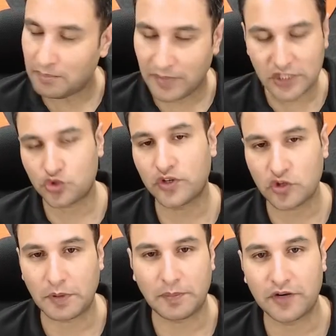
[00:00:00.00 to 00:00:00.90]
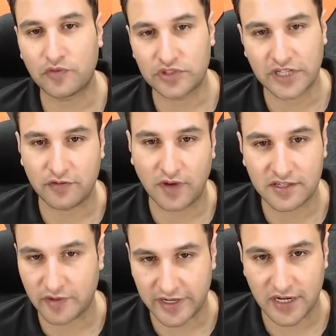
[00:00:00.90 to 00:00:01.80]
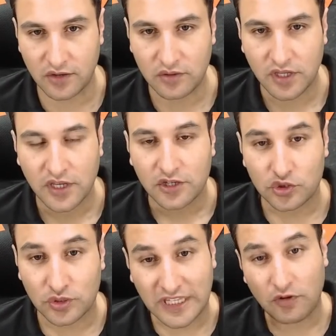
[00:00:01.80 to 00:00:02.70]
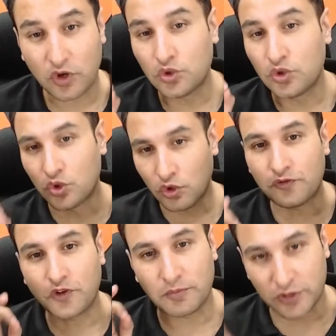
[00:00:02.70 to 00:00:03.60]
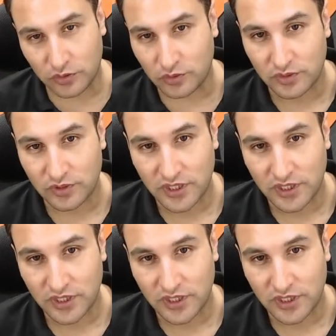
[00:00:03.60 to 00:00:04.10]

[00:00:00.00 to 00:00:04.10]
there are many students who are preparing for J Advanced right now. So they want to know from you,